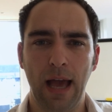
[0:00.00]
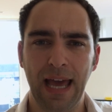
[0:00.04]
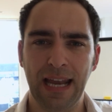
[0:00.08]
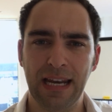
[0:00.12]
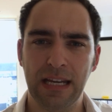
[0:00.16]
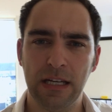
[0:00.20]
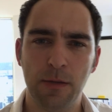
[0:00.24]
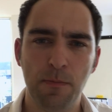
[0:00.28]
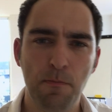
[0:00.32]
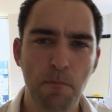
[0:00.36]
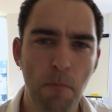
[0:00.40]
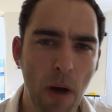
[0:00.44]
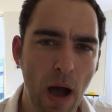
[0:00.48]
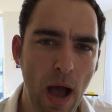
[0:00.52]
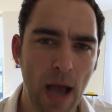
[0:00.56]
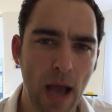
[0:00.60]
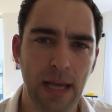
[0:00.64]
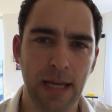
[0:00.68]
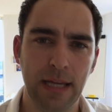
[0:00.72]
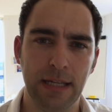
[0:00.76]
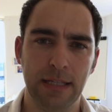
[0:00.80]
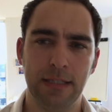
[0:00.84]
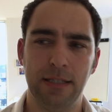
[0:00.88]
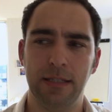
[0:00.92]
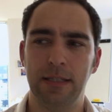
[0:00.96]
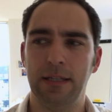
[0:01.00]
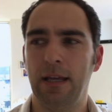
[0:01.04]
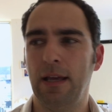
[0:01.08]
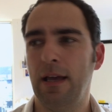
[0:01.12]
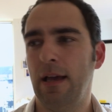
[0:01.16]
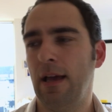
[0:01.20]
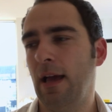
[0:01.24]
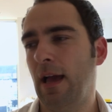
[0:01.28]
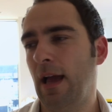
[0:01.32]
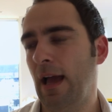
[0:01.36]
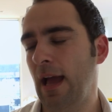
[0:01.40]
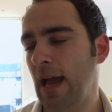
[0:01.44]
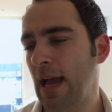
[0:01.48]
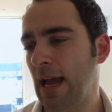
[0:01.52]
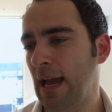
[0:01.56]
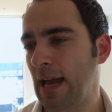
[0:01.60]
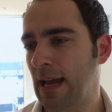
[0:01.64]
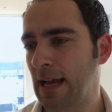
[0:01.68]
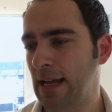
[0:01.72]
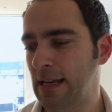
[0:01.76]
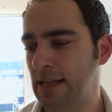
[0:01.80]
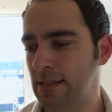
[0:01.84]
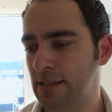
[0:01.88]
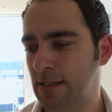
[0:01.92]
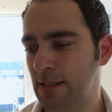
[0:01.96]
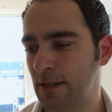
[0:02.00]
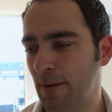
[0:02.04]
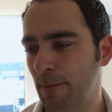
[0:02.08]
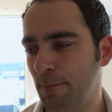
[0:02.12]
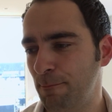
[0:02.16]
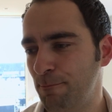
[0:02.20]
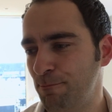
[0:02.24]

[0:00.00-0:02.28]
and admired and